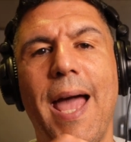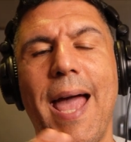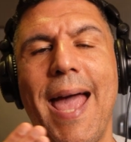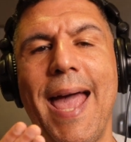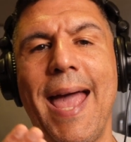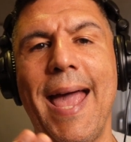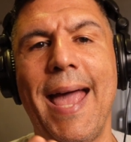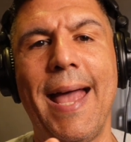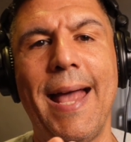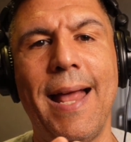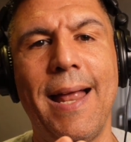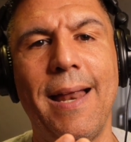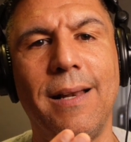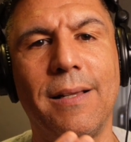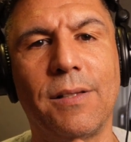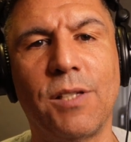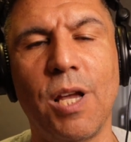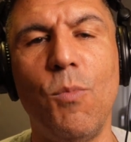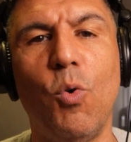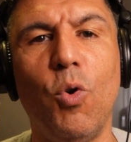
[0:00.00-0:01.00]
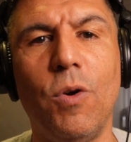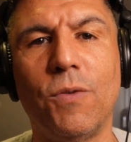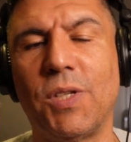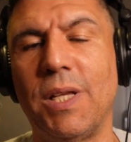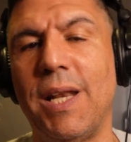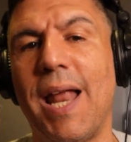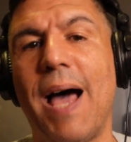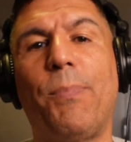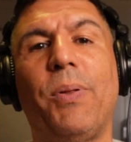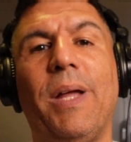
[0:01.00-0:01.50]
and Timberwolves
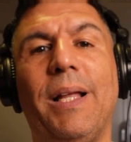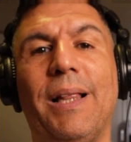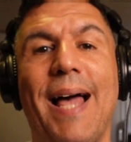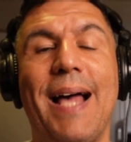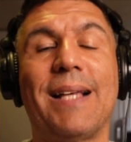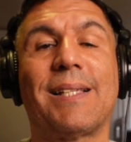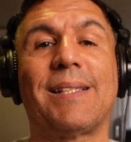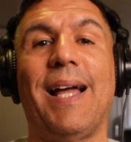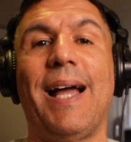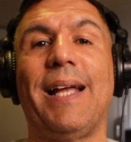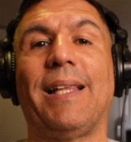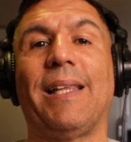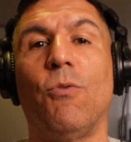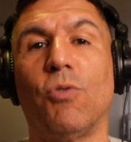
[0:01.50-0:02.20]
did not play last night.